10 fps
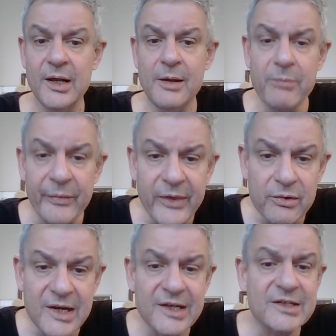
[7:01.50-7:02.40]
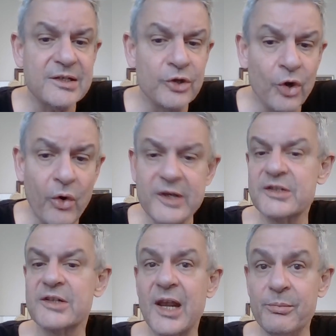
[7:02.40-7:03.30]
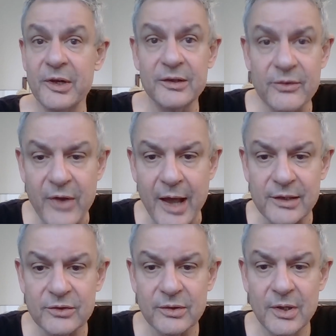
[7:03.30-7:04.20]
But there is no escaping the fact